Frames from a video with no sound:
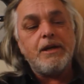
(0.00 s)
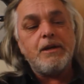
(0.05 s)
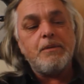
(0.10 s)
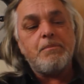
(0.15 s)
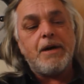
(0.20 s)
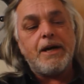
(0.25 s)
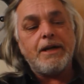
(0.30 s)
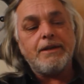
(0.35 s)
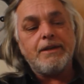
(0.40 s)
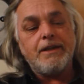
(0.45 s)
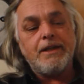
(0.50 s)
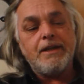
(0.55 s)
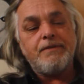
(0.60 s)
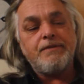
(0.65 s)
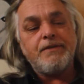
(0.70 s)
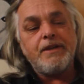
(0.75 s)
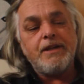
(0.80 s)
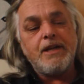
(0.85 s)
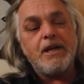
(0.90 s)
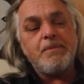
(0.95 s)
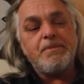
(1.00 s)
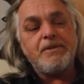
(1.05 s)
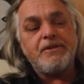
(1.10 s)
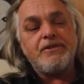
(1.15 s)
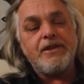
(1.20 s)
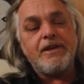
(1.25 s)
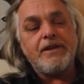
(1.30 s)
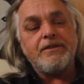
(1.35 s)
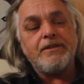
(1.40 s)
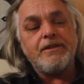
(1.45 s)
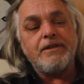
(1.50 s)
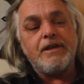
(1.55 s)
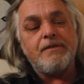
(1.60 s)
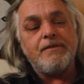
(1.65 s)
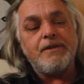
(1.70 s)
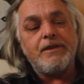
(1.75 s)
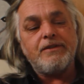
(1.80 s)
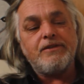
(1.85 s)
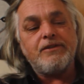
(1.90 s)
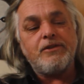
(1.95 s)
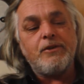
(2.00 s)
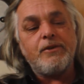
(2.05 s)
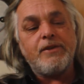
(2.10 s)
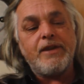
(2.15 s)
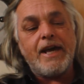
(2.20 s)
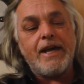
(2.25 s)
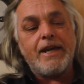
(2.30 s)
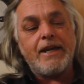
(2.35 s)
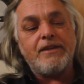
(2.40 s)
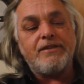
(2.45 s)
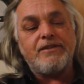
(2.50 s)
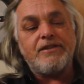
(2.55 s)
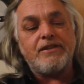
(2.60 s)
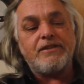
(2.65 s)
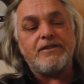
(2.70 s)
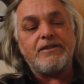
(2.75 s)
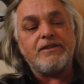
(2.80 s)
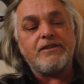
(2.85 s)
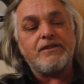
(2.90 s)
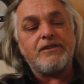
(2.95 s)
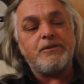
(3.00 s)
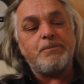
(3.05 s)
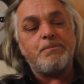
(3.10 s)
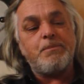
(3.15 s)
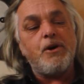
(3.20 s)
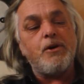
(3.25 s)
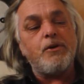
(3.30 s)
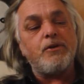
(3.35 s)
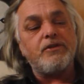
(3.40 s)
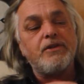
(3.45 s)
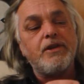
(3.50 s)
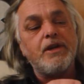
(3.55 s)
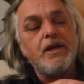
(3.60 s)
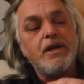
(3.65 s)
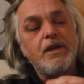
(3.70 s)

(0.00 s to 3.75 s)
by lifting up a section of it so that it's exposed.